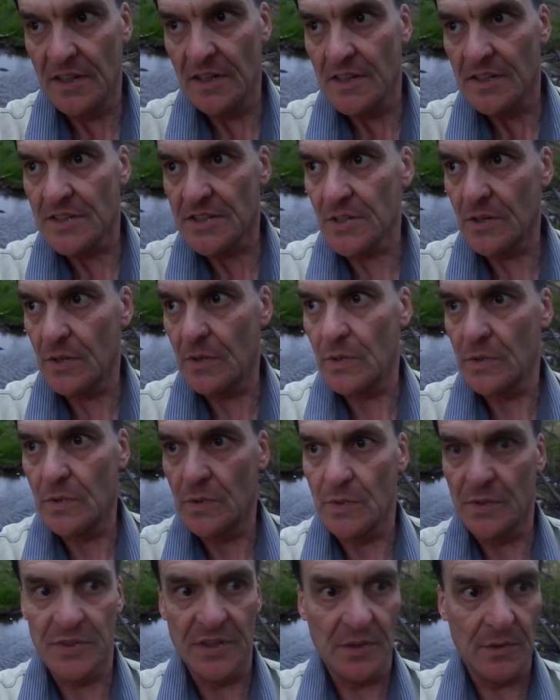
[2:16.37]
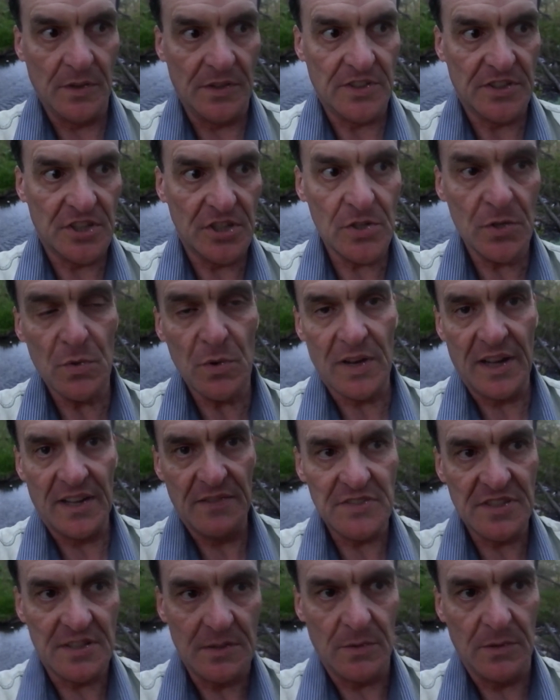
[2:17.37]
So there were two
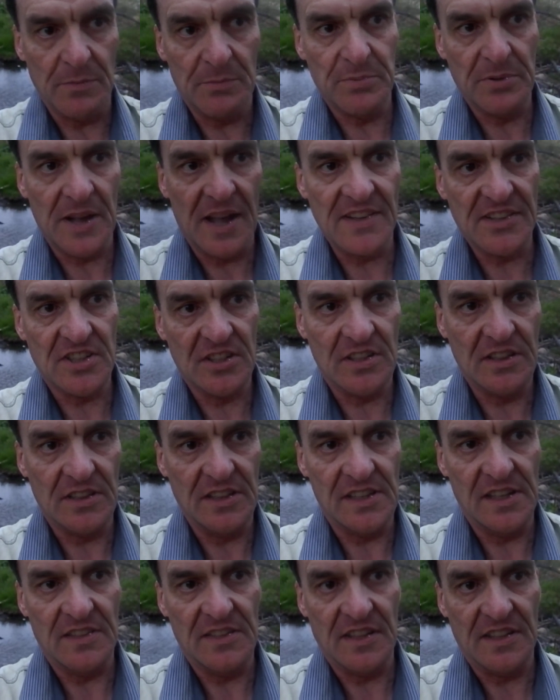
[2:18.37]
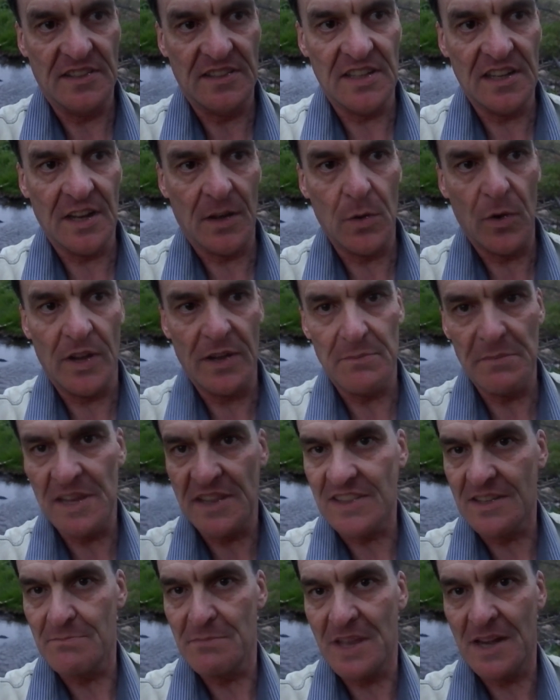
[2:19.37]
waves that were that didn't quite
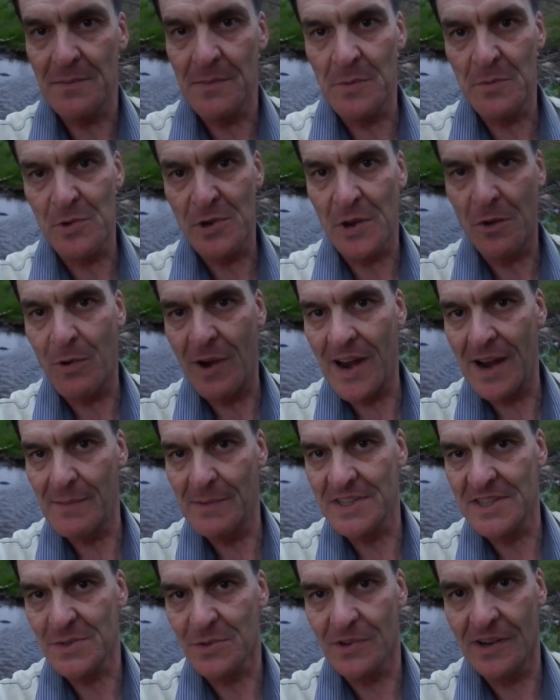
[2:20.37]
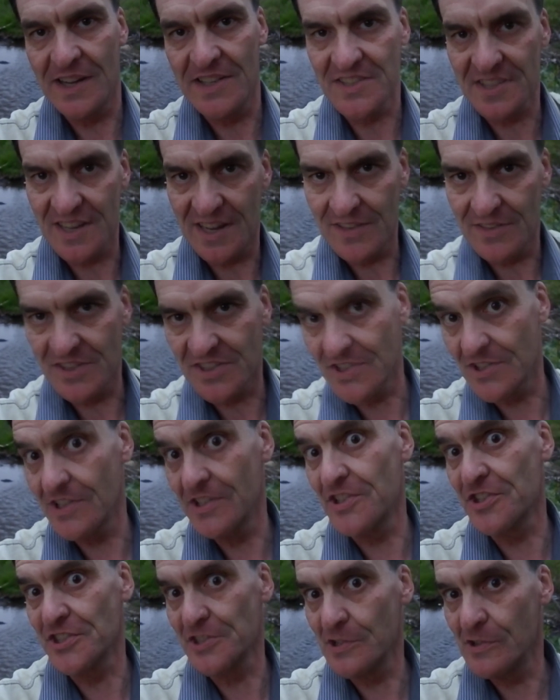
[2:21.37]
meet the minimum requirements where I say the
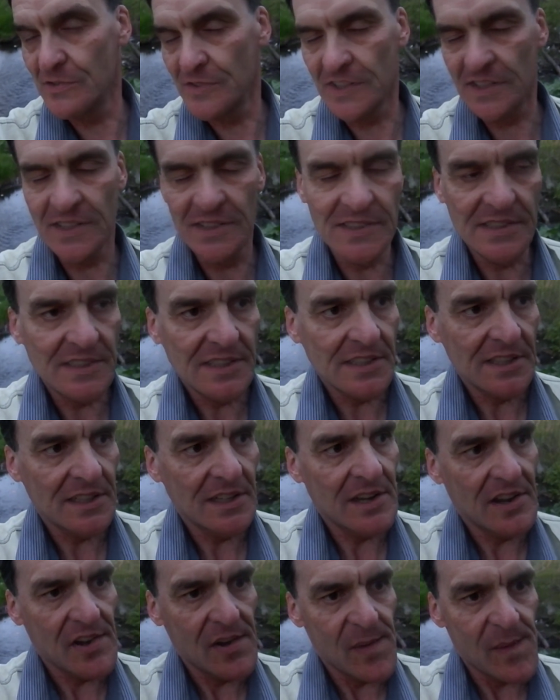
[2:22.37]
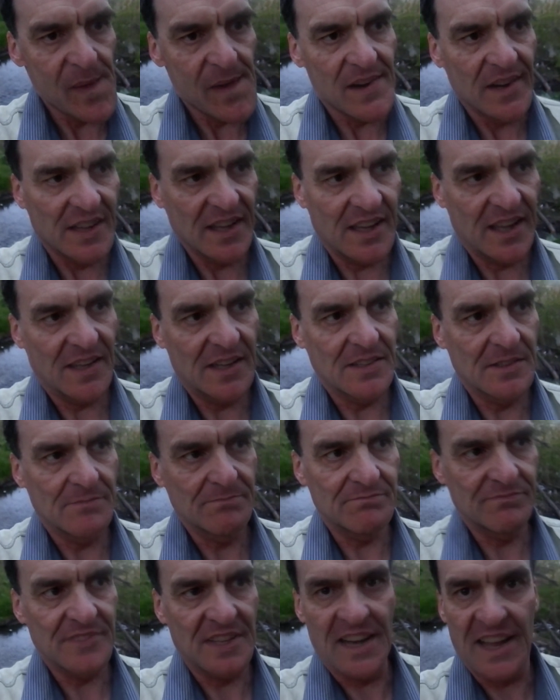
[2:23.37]
surge is over.
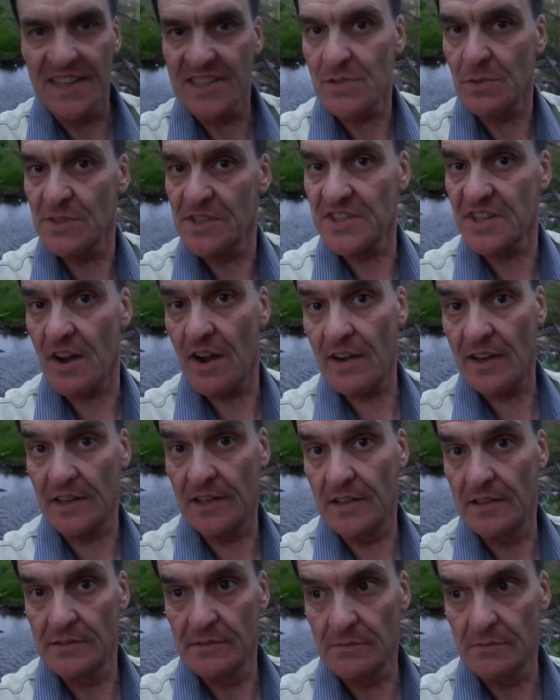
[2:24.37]
And the next one started.